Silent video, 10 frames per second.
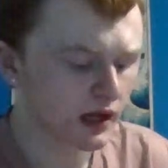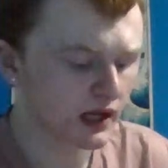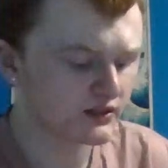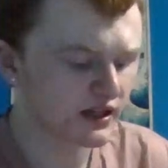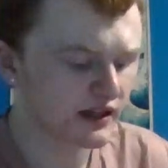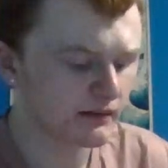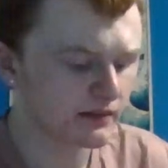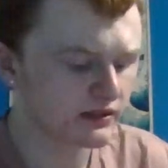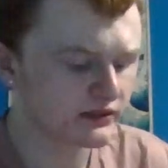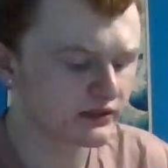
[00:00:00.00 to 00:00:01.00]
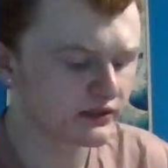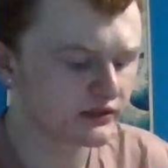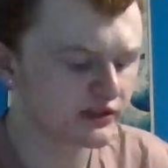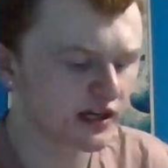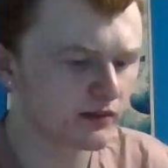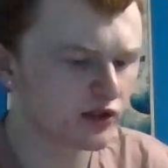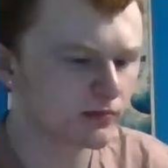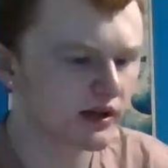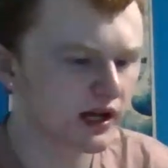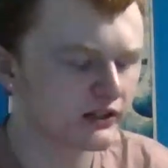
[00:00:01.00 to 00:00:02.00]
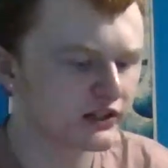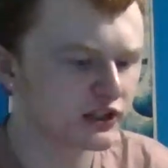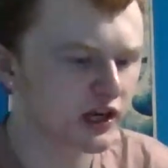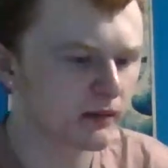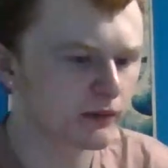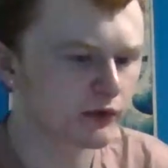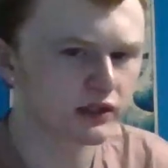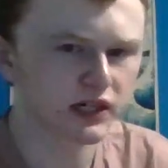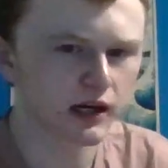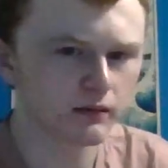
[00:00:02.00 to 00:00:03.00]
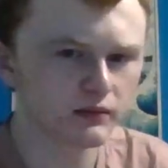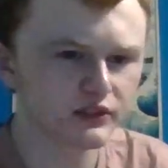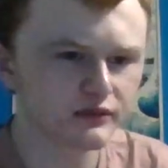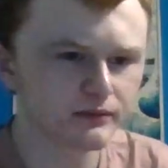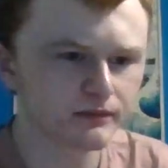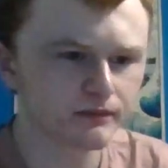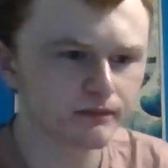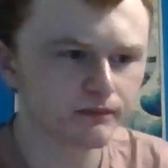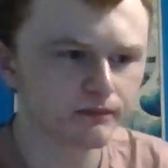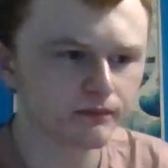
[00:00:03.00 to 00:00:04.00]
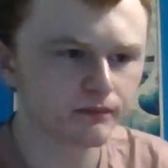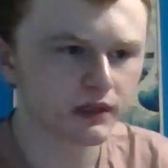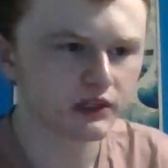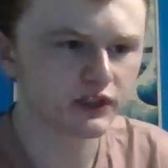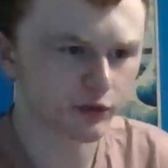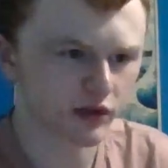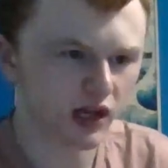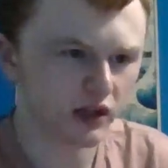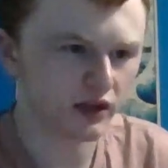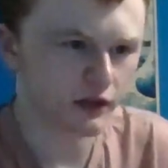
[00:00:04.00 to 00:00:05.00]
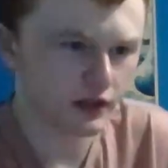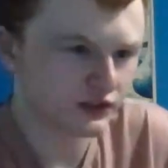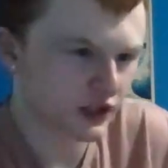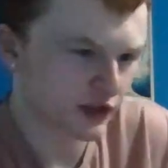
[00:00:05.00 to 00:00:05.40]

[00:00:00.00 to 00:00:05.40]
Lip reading: And I say that because Sammy's been IC Champ 3 times. He's a